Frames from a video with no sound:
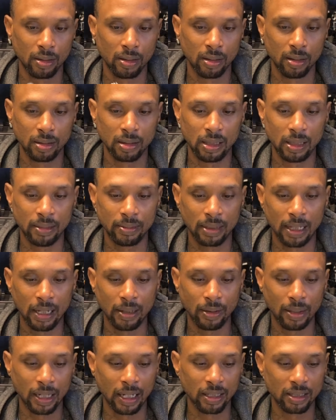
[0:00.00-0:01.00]
Seems like
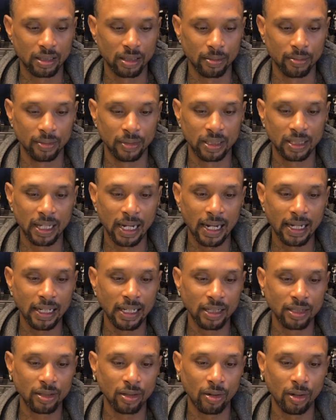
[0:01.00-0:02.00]
you got some
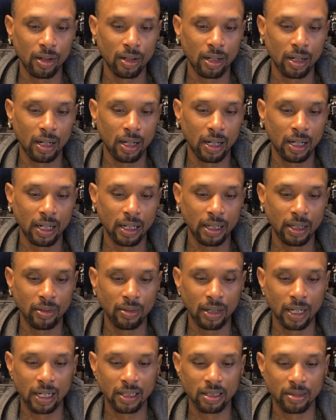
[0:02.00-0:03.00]
Chinese going on, and then
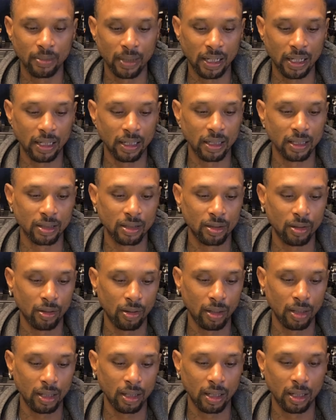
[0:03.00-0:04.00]
you got some English
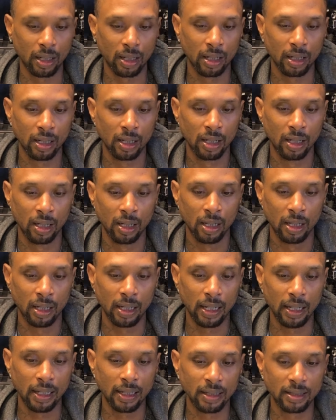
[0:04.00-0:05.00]
going on.
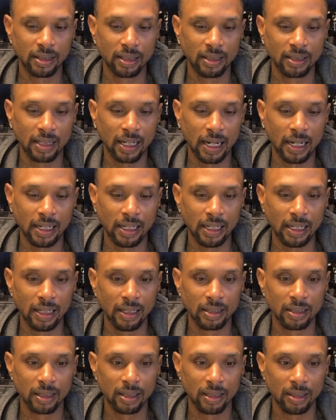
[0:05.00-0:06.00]
English and
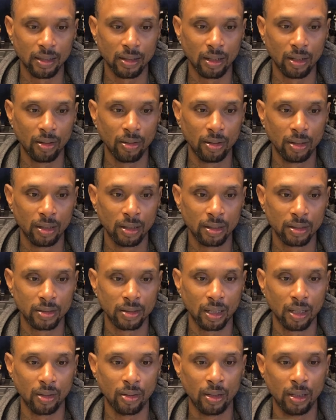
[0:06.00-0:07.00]
Chinese, you know,
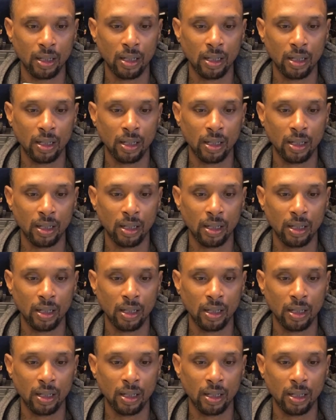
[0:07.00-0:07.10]
so